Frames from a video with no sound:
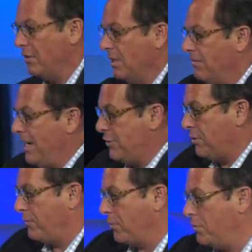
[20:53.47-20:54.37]
you live east
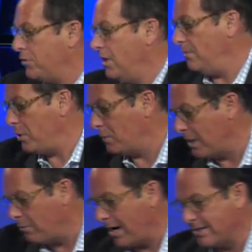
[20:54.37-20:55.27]
of Jerusalem, you
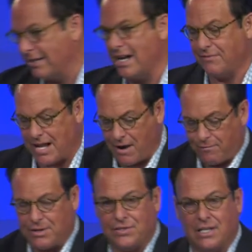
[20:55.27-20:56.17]
read right to left.
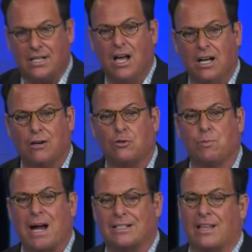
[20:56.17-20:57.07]
Everything goes
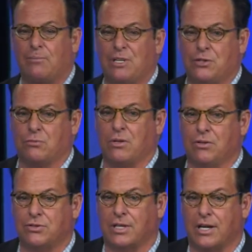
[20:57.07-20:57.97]
back to that piece of real
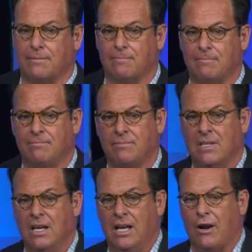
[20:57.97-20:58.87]
estate.
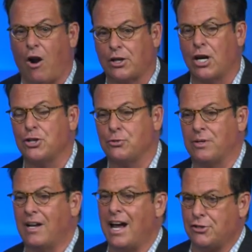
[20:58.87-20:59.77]
In our country
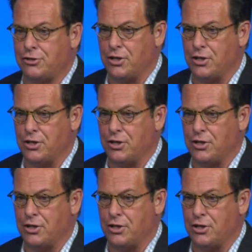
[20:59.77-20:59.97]
last